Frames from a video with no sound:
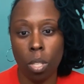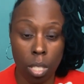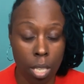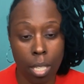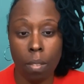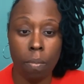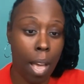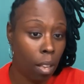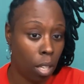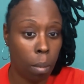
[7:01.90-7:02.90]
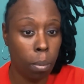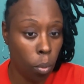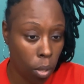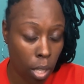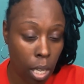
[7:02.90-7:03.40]
to take the file and
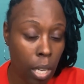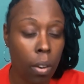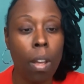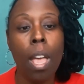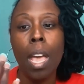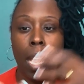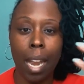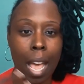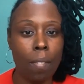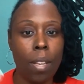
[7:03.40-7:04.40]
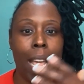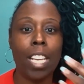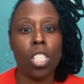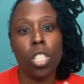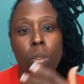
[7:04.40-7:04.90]
upload it in here and have it
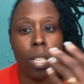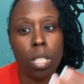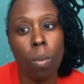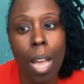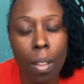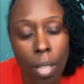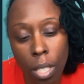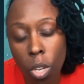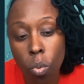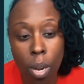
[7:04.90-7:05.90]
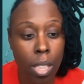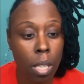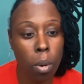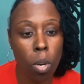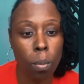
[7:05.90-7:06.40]
actually transcribe and create
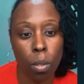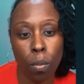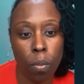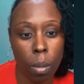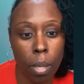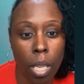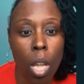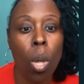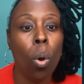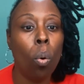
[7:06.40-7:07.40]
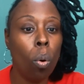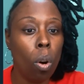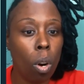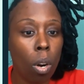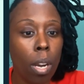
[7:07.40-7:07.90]
the BIRP note from it.
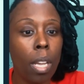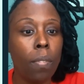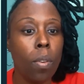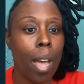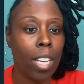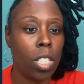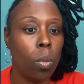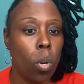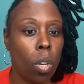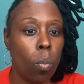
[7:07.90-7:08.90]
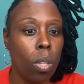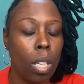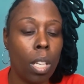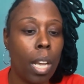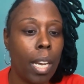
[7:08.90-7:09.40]
Or if you're actually working with
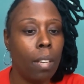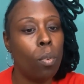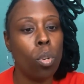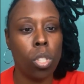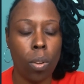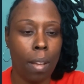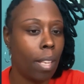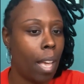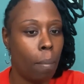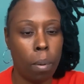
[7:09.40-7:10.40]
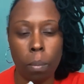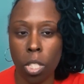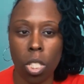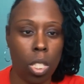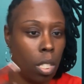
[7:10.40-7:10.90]
the client, of course you have to have
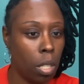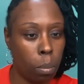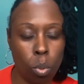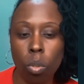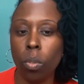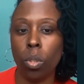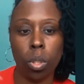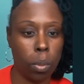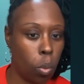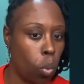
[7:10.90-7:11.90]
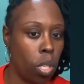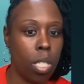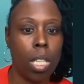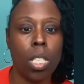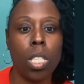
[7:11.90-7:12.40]
permission and approval to record the
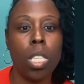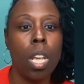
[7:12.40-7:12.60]
sessions,